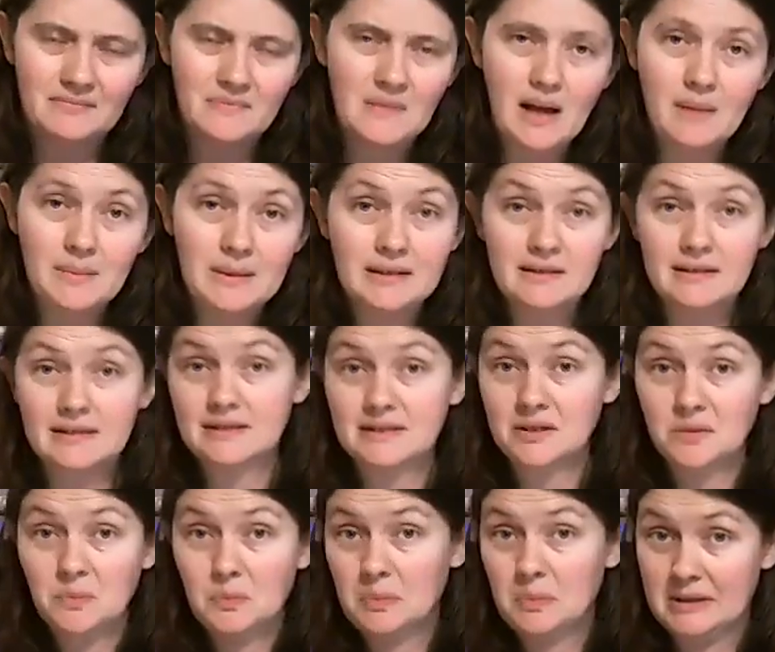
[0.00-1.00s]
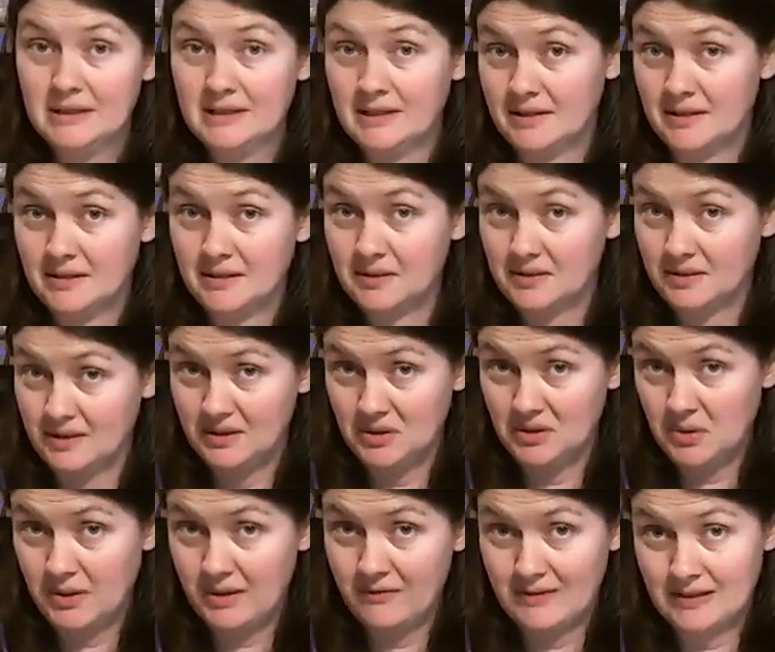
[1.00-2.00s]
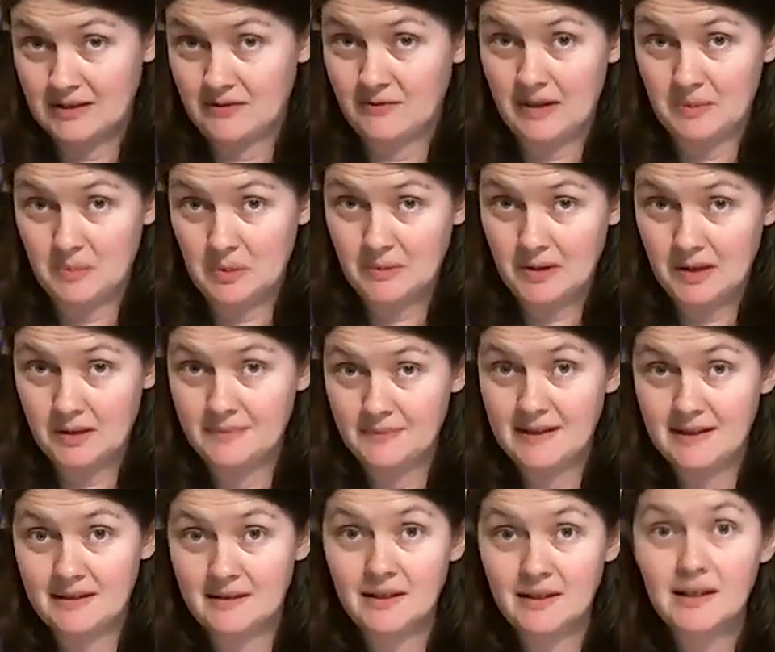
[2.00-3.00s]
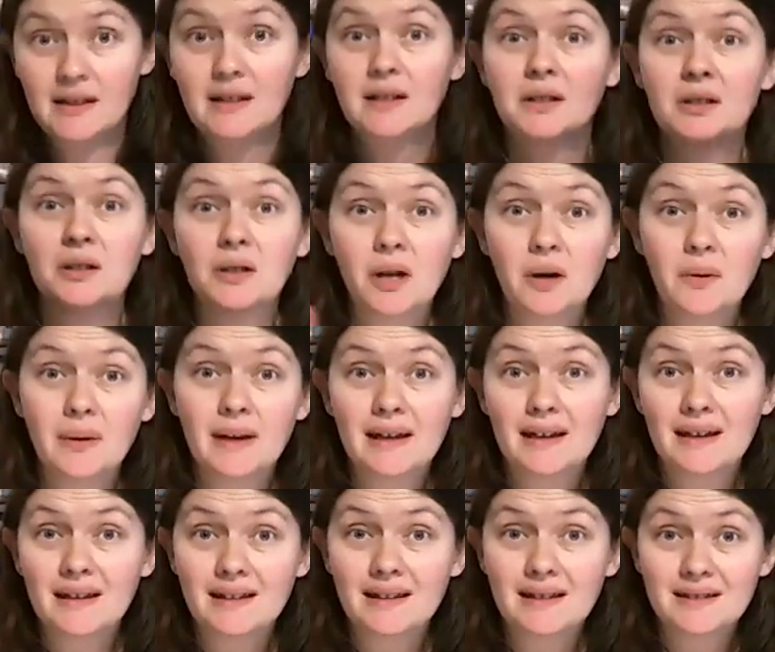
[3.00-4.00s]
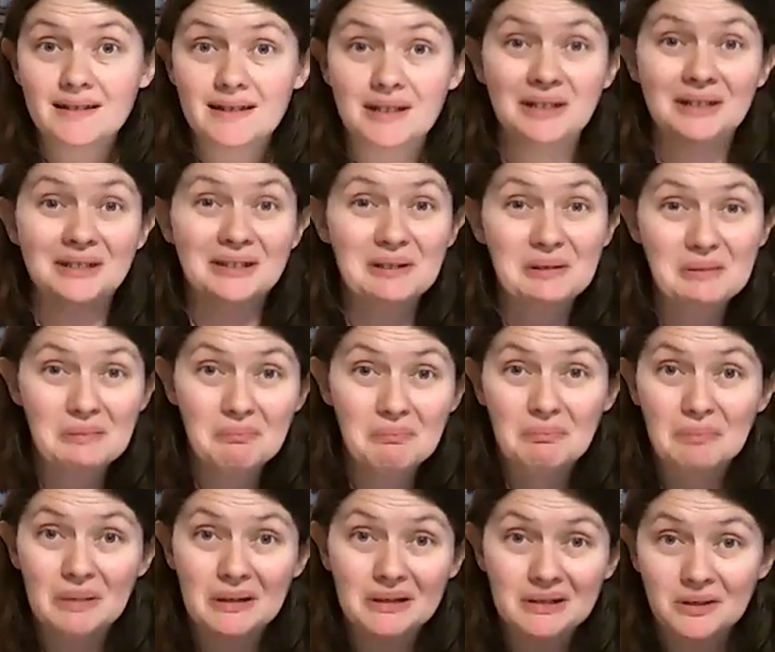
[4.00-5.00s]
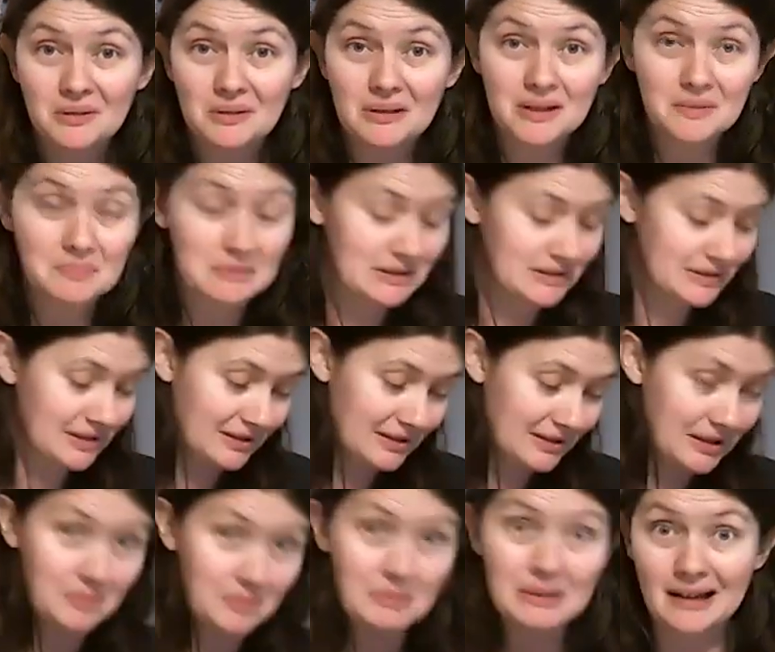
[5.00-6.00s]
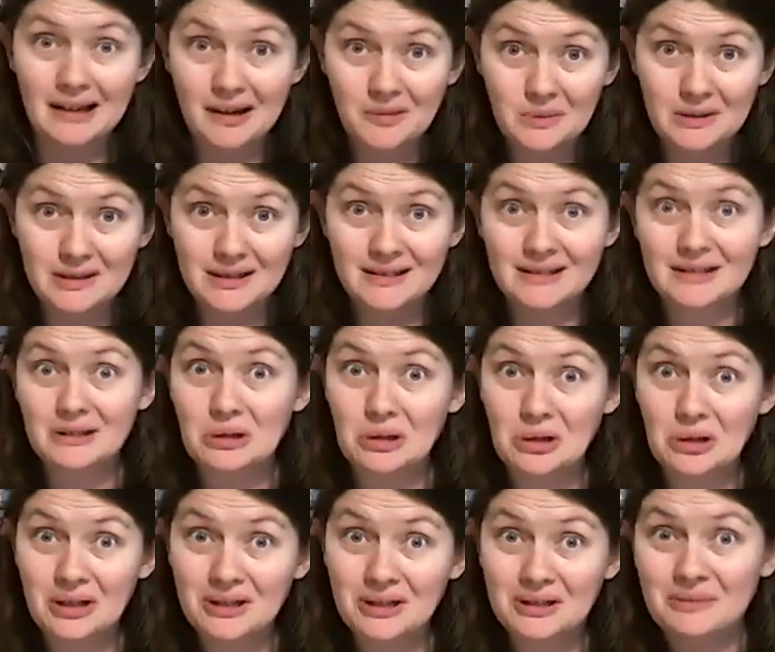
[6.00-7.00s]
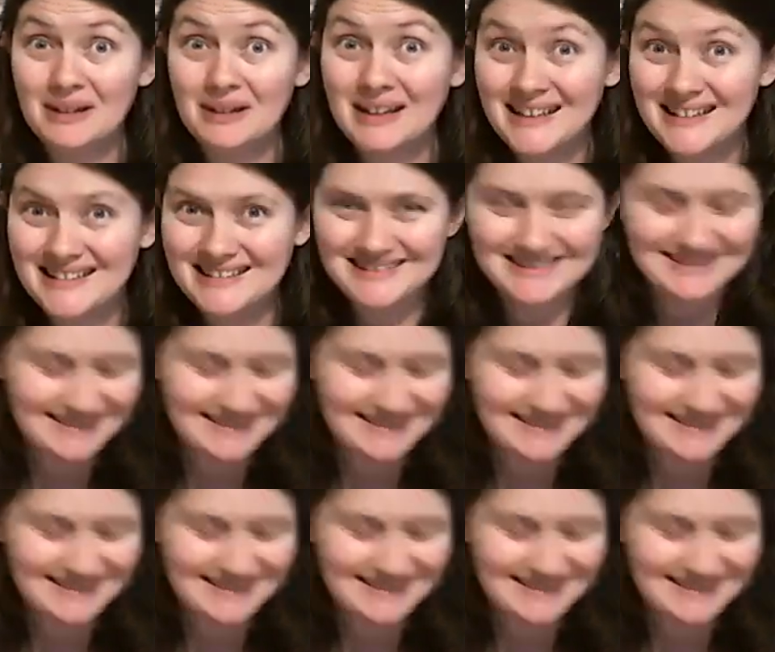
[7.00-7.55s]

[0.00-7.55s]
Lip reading: I mean, unless you particularly enjoy Vicks Vapor Rub, then go ahead, put eucalyptus on there and be done with it and you're good, right?